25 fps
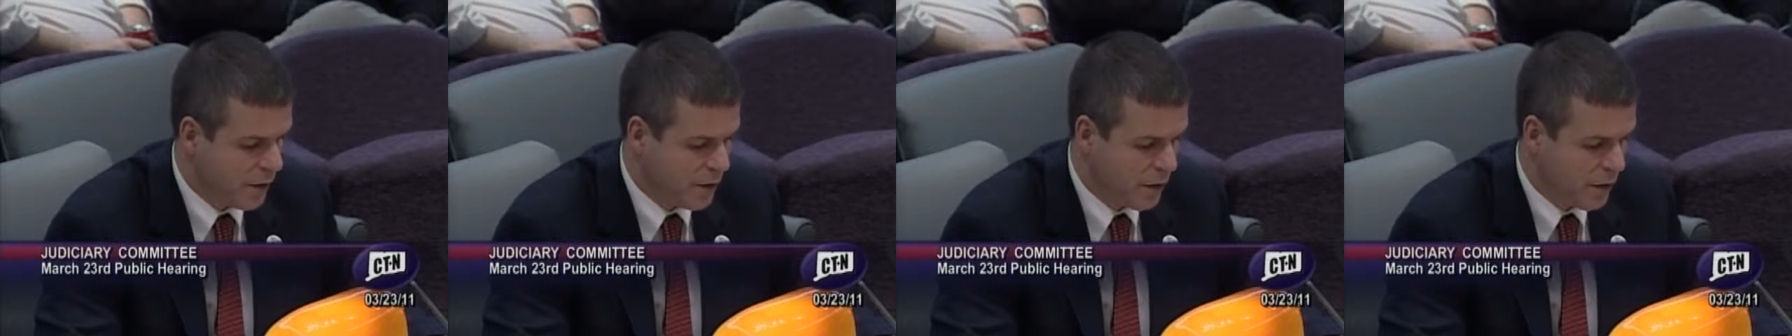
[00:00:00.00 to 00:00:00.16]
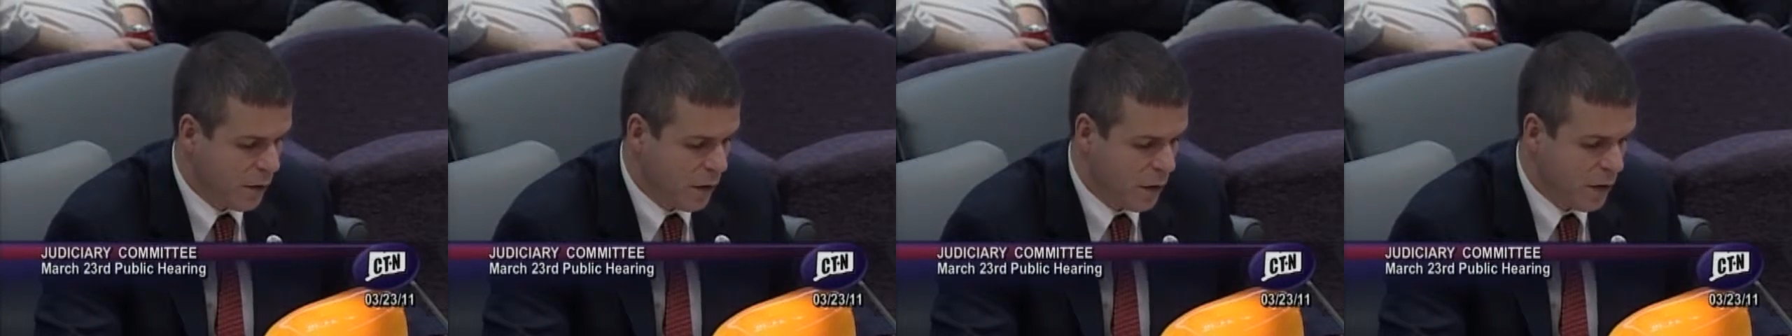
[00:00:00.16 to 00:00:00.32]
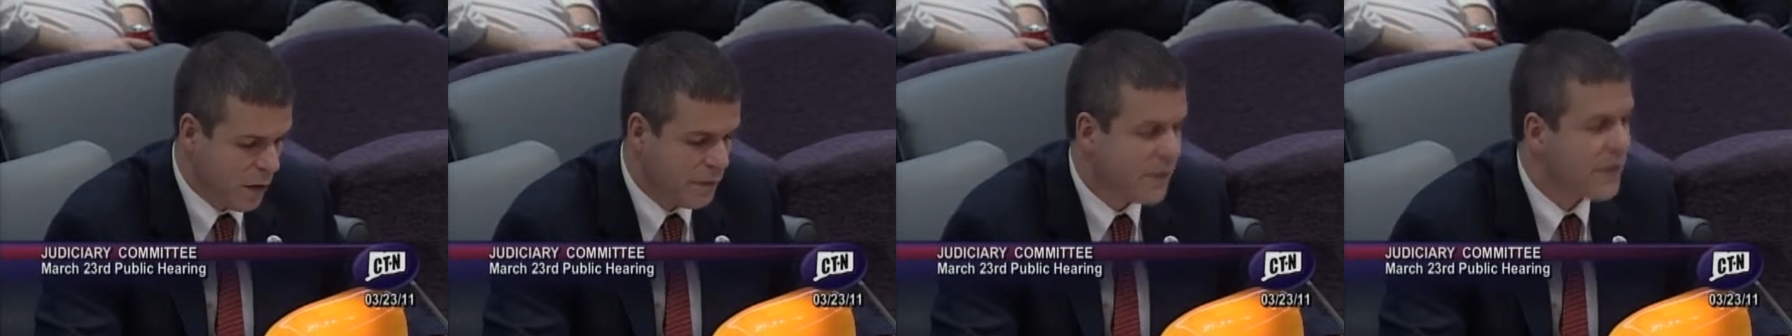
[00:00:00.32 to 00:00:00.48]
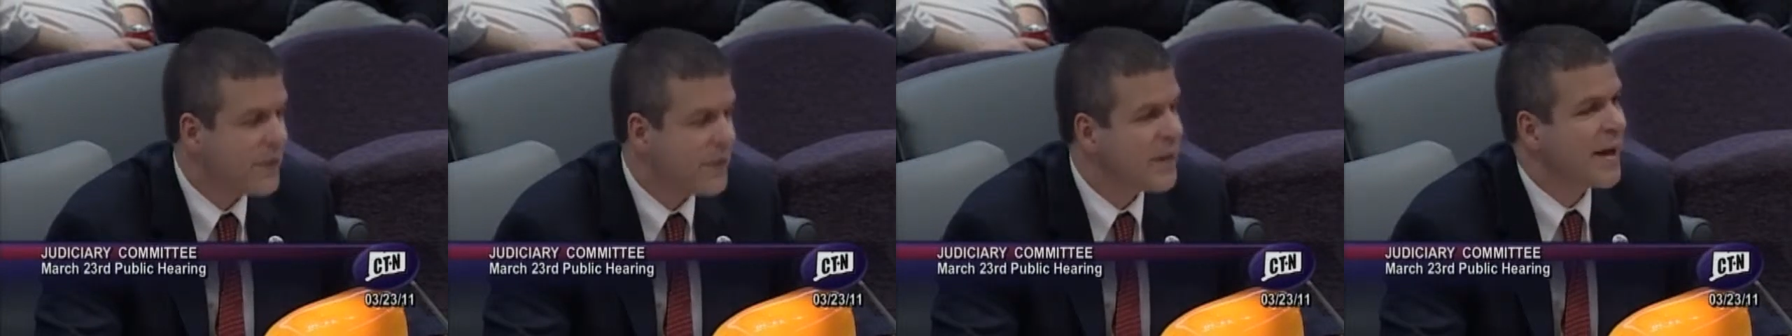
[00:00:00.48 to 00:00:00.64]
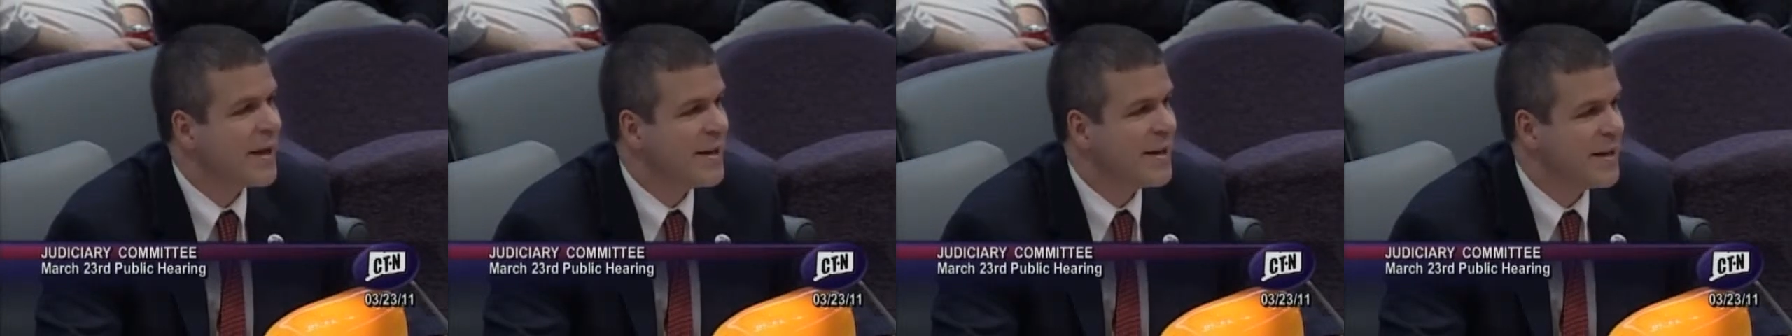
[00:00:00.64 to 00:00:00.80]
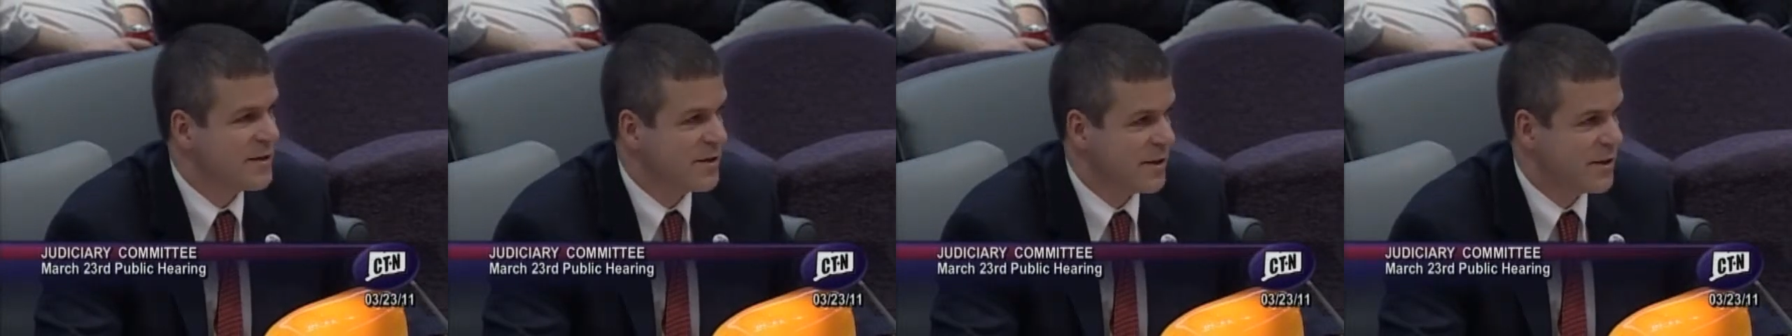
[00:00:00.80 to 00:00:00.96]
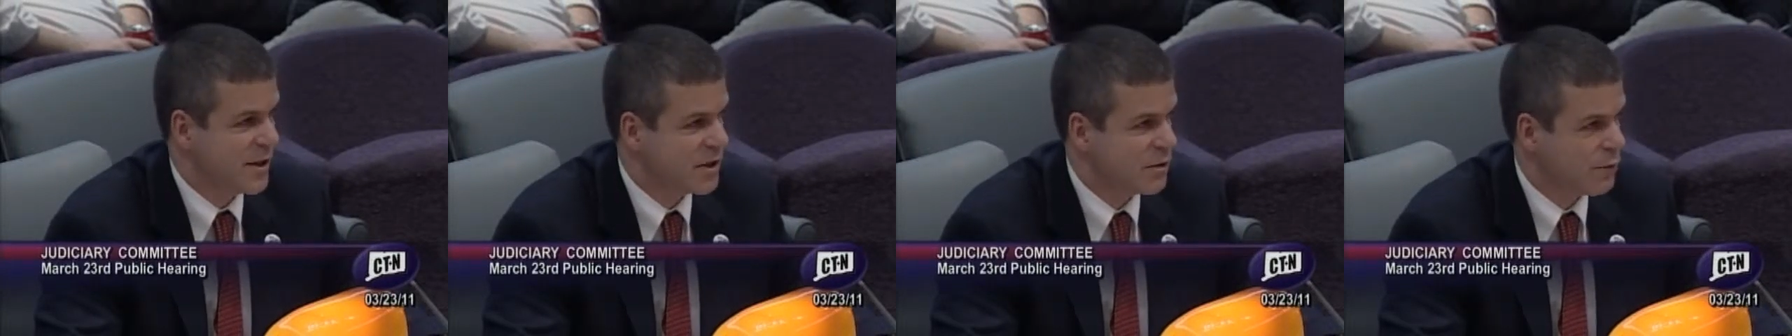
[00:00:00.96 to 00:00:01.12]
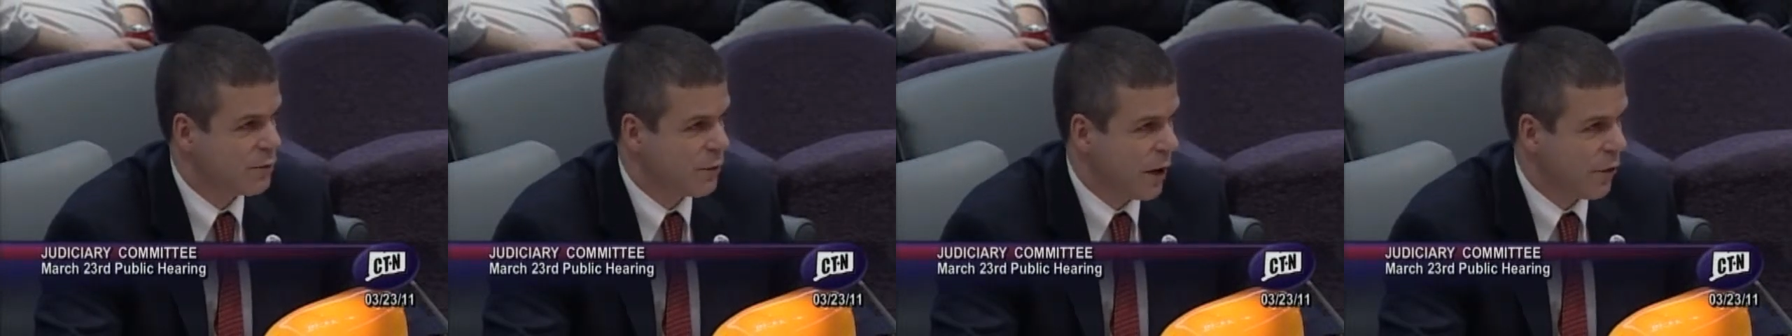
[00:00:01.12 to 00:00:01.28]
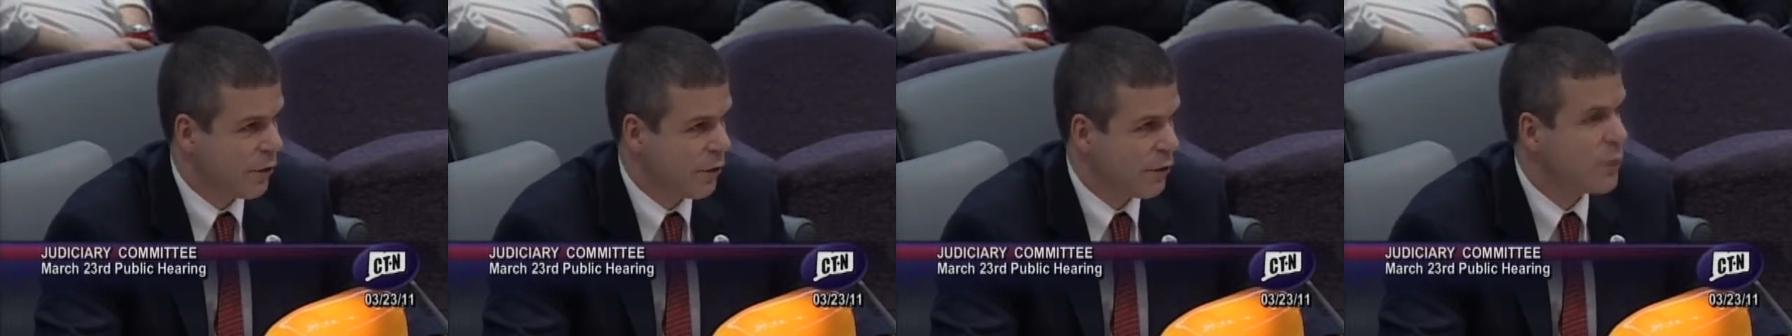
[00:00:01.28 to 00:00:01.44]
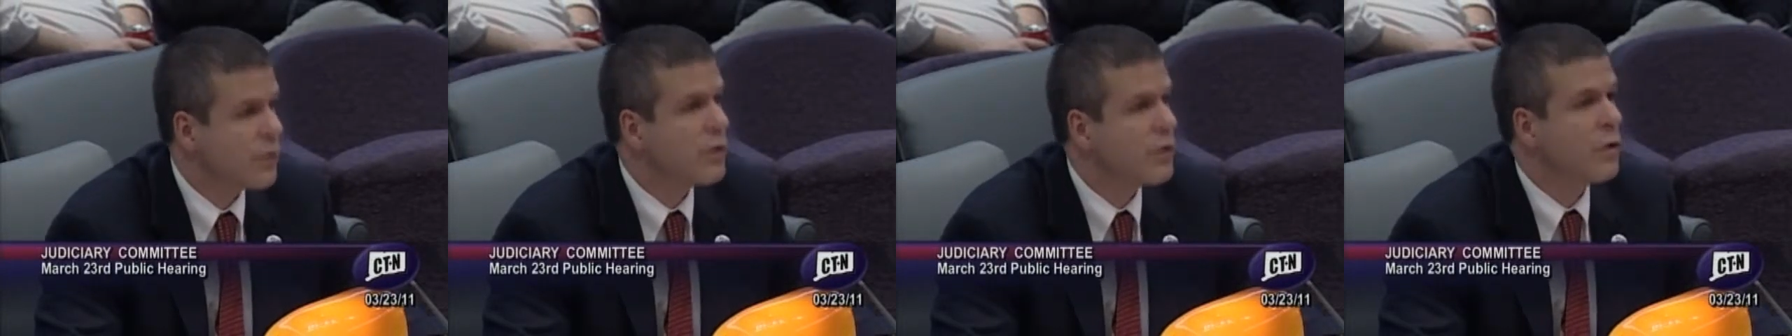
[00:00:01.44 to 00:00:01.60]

off 96 rounds with